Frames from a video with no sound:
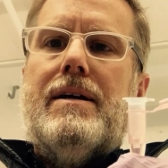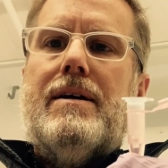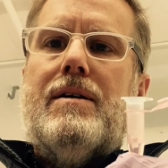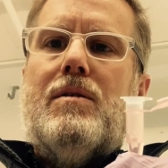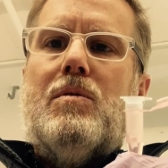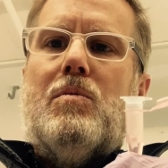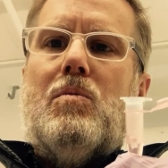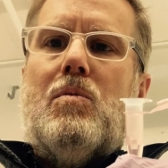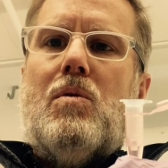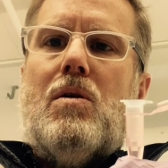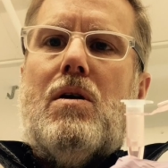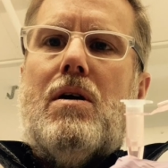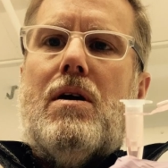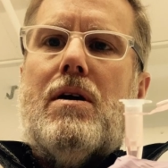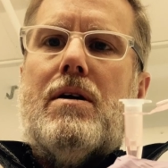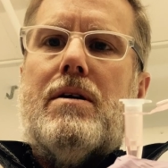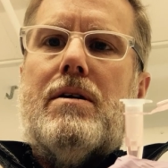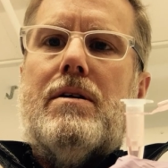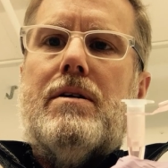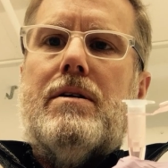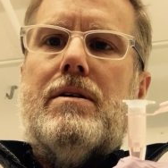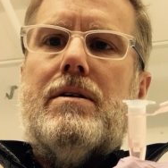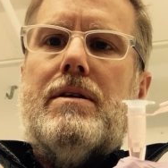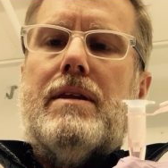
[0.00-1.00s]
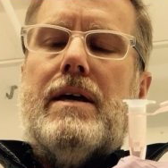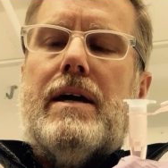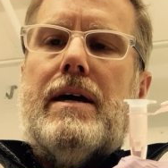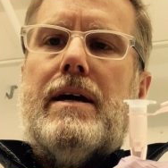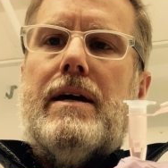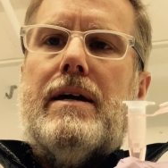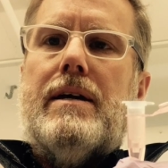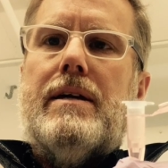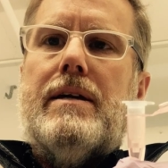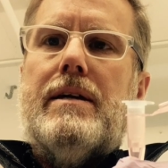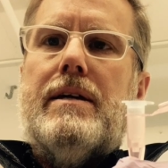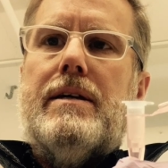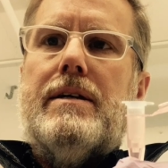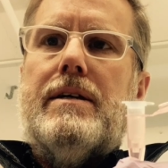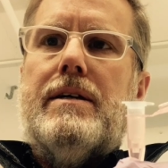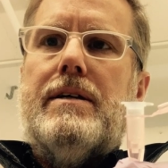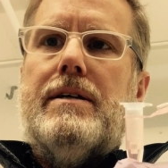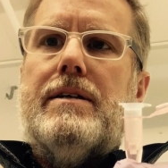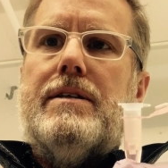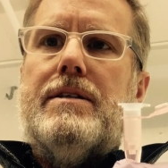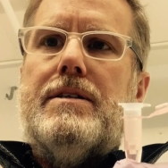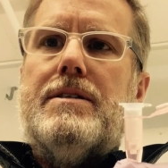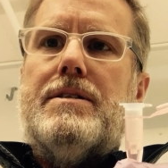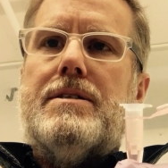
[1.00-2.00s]
water that
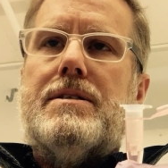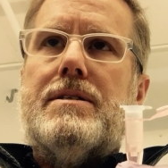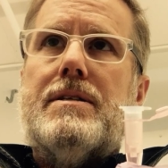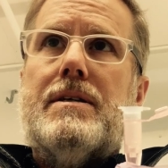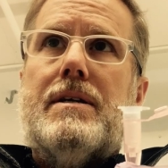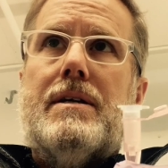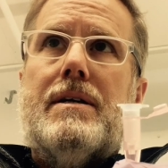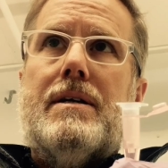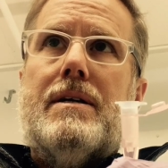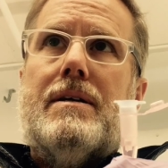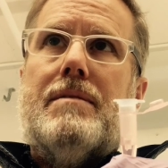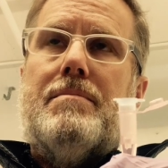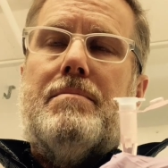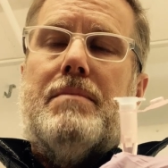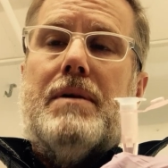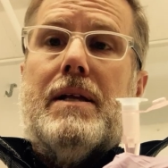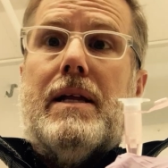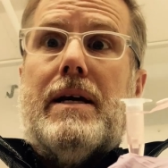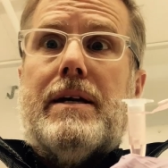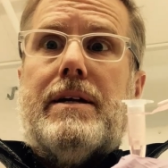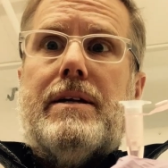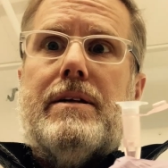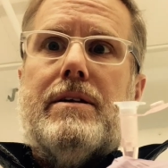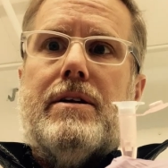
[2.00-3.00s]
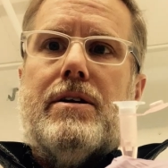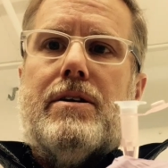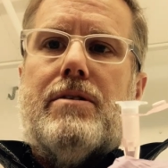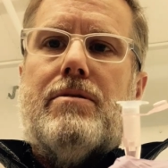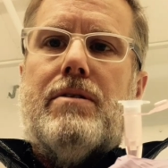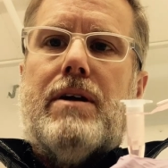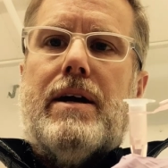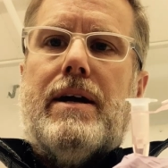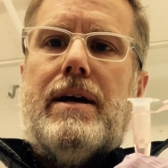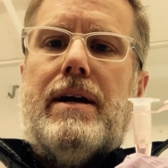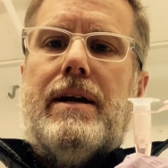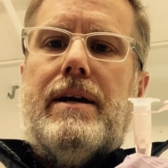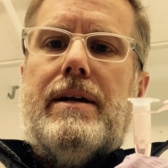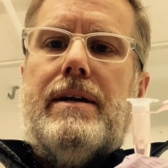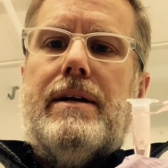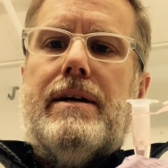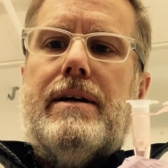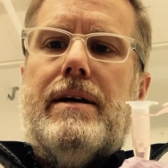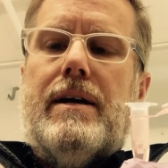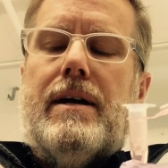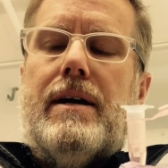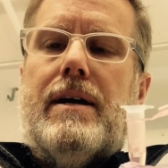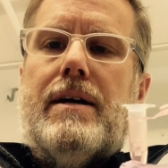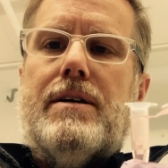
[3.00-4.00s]
is molecular grade,
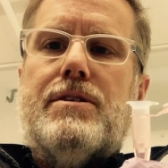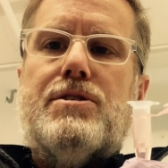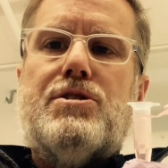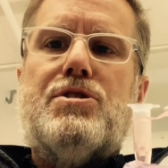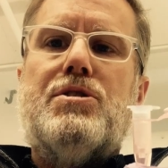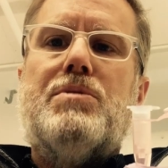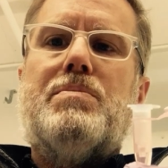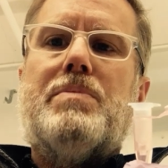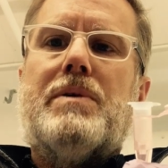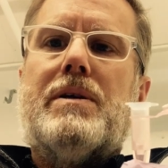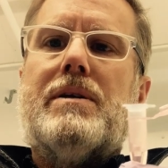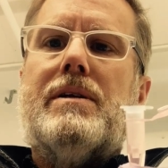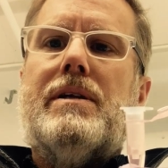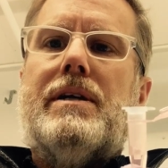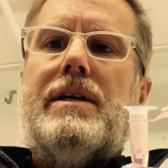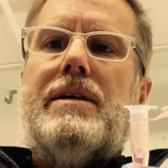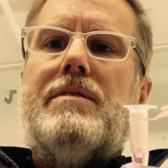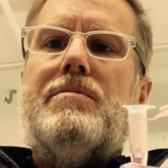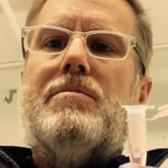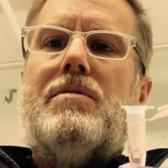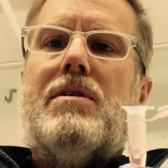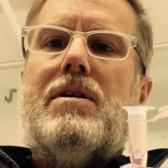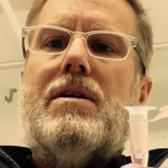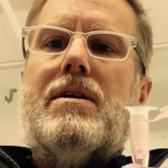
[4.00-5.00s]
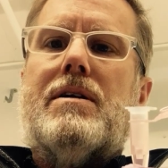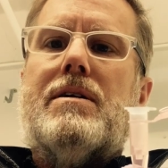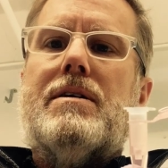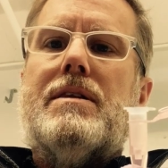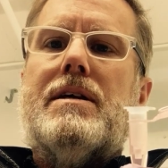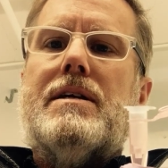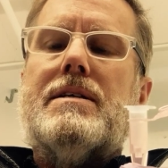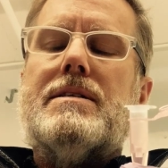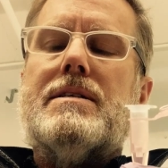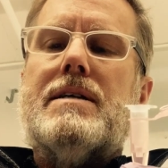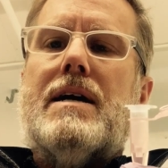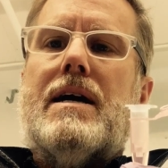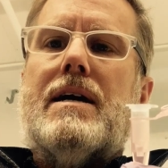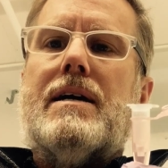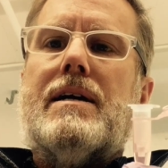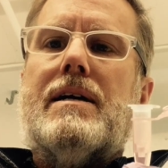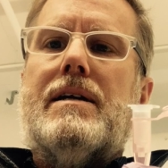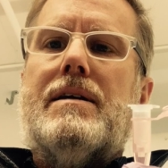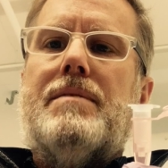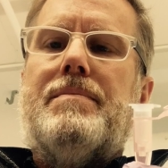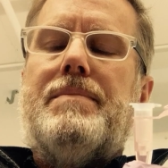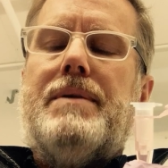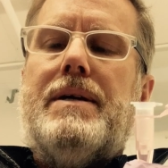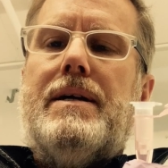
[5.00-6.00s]
super clean water that's not going
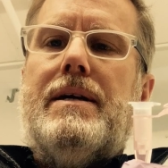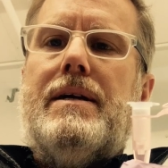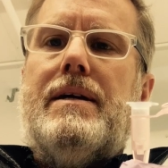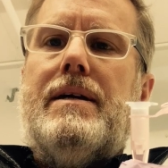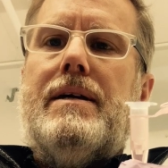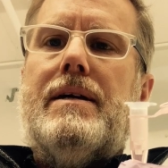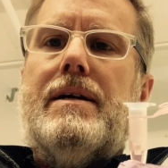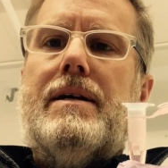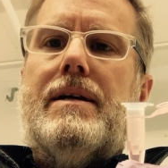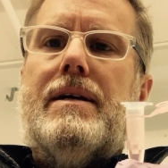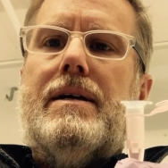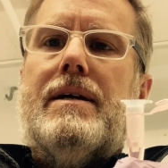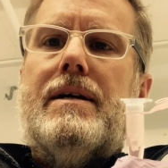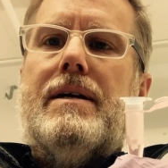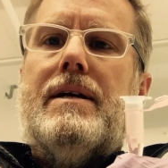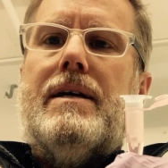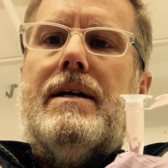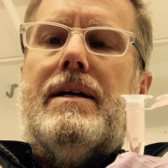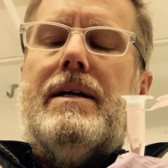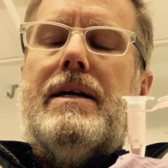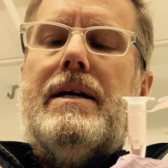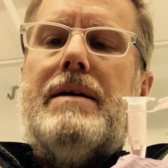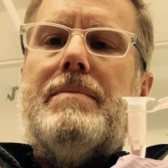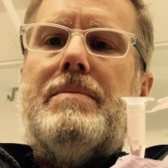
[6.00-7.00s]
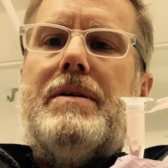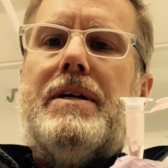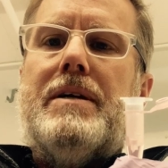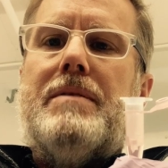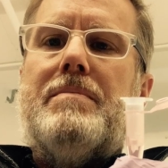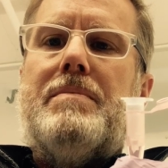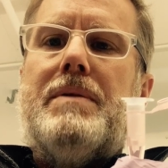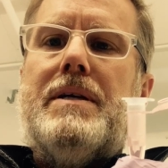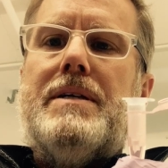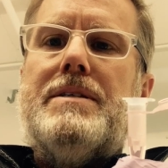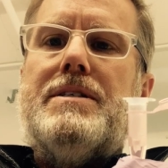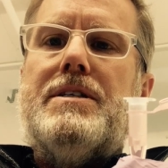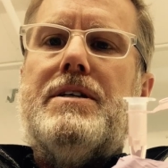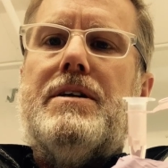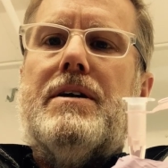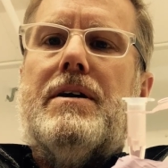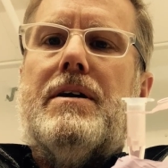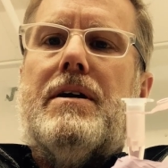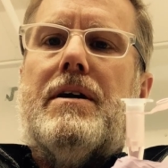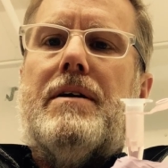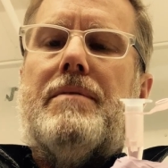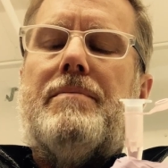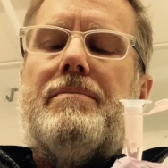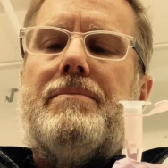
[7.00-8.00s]
to be inhibiting
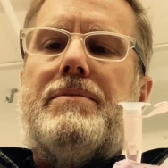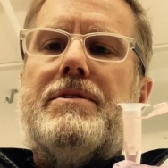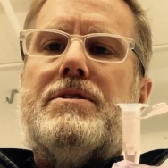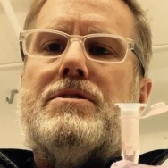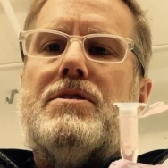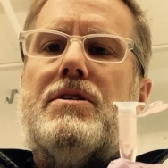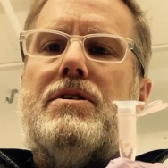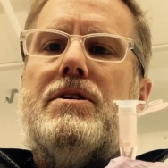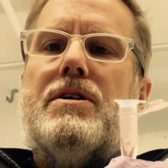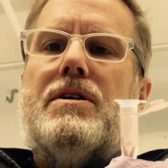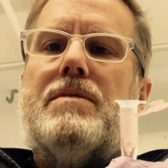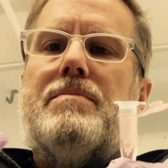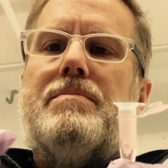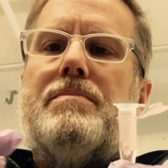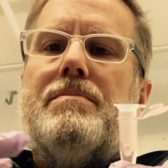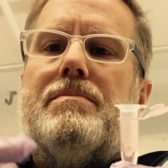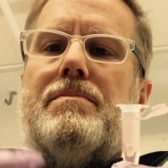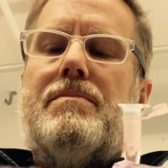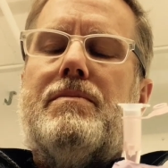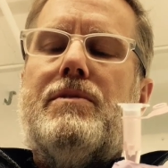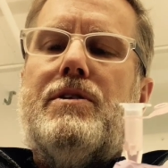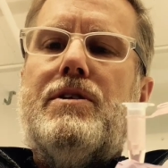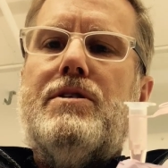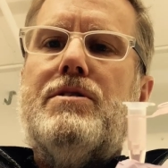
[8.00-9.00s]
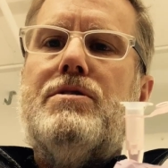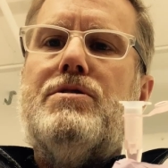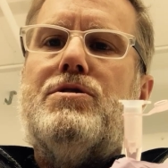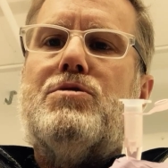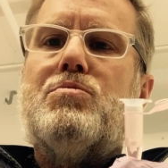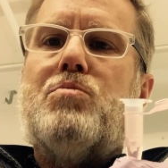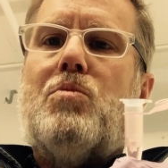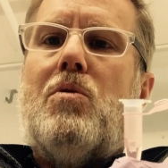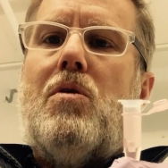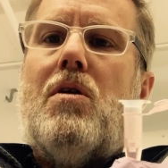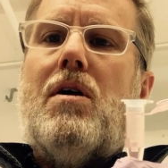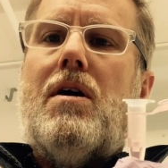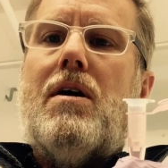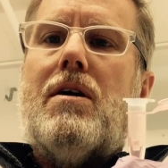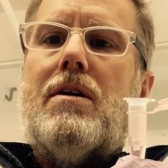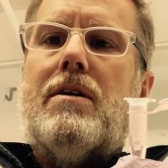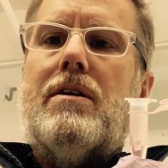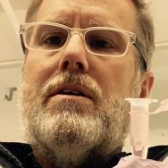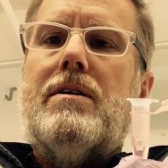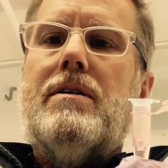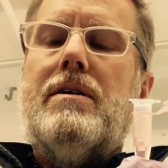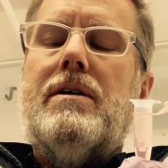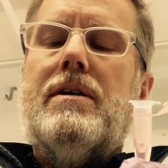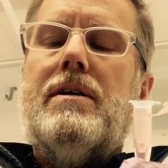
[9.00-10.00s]
PCR. So you can use water